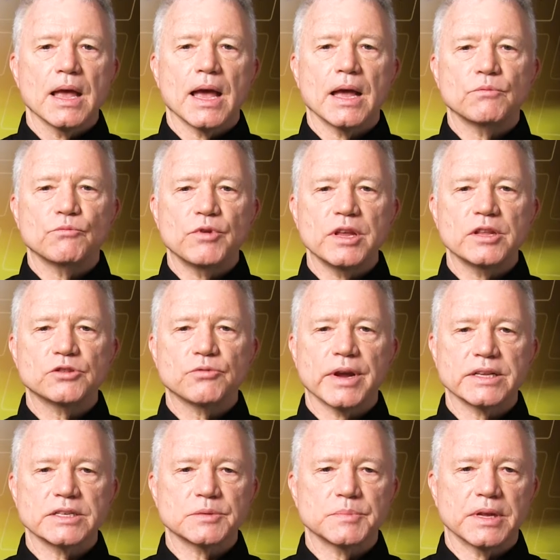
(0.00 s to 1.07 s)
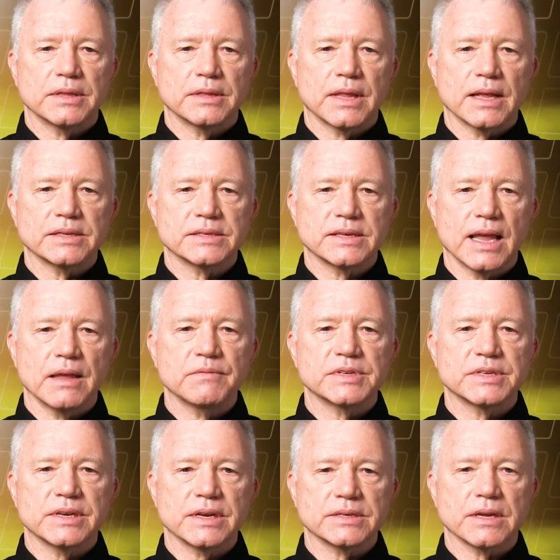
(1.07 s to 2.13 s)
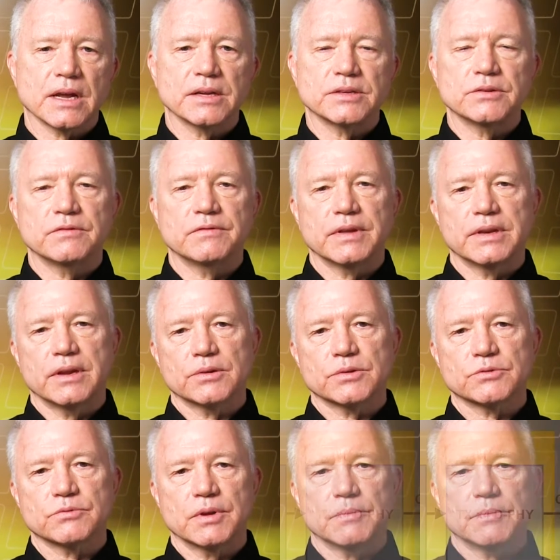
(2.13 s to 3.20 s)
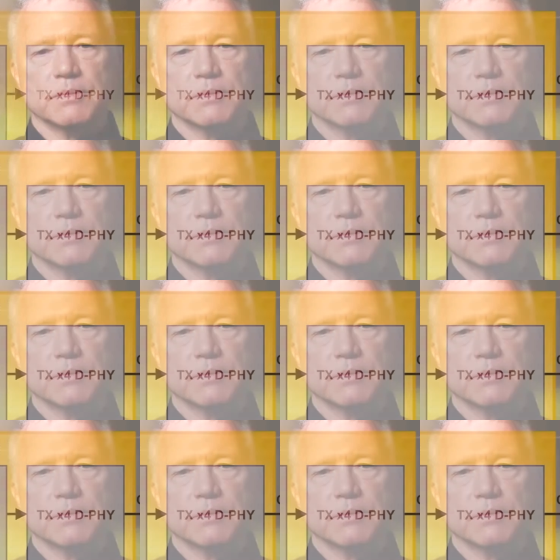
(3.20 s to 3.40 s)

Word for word: and retransmit that same CSI2 video stream.